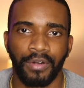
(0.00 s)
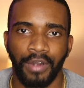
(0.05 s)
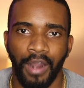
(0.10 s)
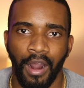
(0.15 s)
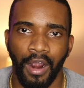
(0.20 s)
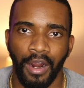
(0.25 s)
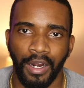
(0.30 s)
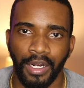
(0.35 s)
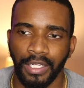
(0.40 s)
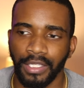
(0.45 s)

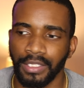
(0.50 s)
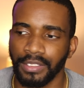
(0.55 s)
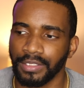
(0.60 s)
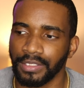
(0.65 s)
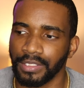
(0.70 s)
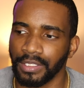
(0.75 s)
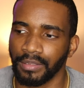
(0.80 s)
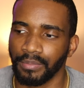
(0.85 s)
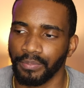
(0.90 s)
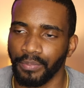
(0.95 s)

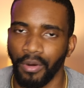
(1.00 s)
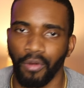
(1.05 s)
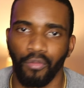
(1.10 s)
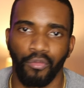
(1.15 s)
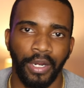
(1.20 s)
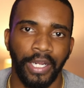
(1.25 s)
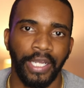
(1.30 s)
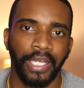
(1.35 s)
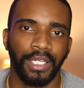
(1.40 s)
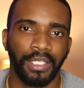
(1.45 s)
Gardens and
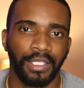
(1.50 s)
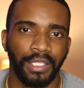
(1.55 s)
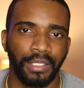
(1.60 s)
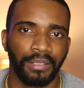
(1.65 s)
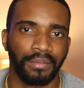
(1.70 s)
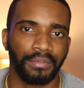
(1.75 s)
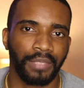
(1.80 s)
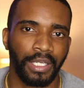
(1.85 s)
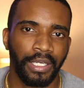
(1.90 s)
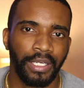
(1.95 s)
Perrin
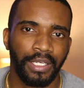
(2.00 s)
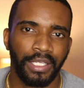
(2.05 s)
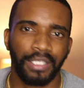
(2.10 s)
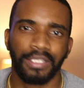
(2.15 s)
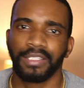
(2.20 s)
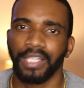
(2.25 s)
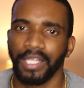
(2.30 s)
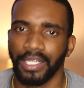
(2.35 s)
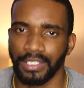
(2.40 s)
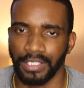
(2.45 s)
and,
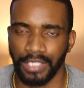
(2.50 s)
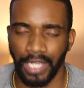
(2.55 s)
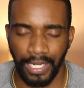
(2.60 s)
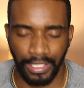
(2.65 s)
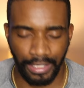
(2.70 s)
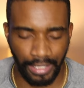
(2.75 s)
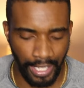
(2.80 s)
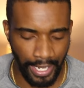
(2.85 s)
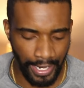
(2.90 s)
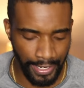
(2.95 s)
and things
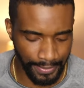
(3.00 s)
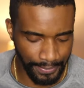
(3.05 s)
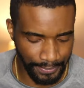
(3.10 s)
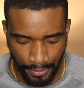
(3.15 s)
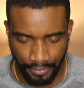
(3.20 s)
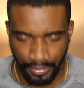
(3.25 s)
like that.